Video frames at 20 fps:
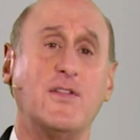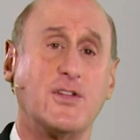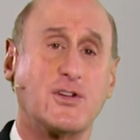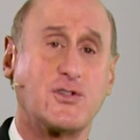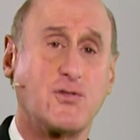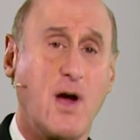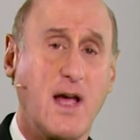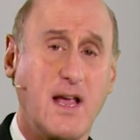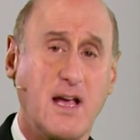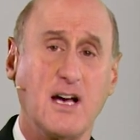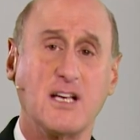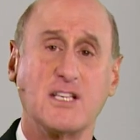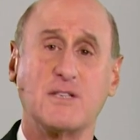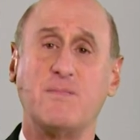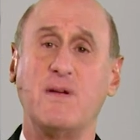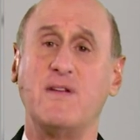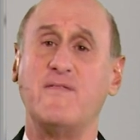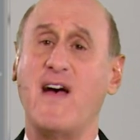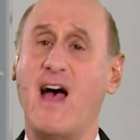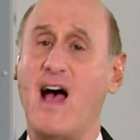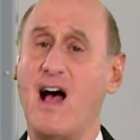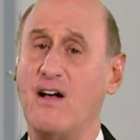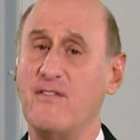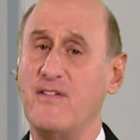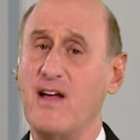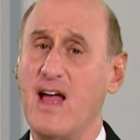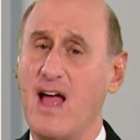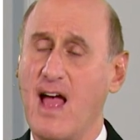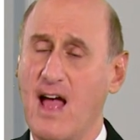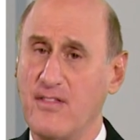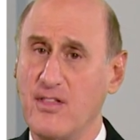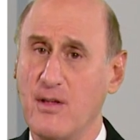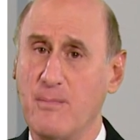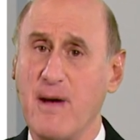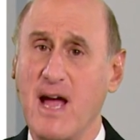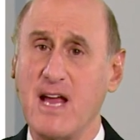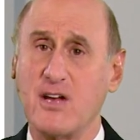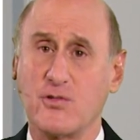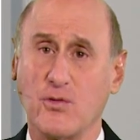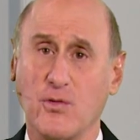the tricuspid valve, and the
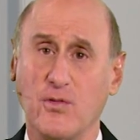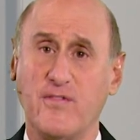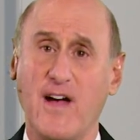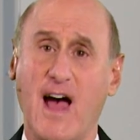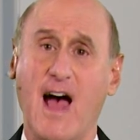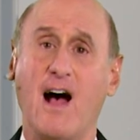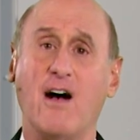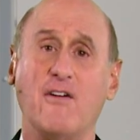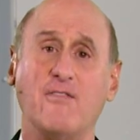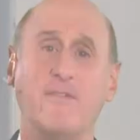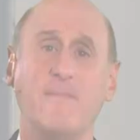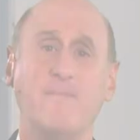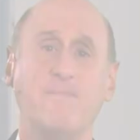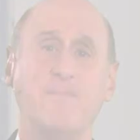mitral valve.